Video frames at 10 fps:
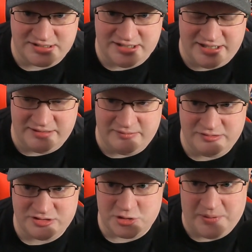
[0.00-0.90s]
It
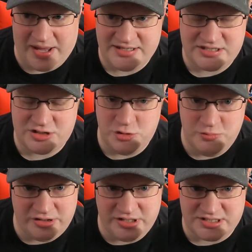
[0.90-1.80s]
surpassed two
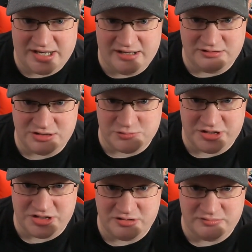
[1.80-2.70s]
million sales, which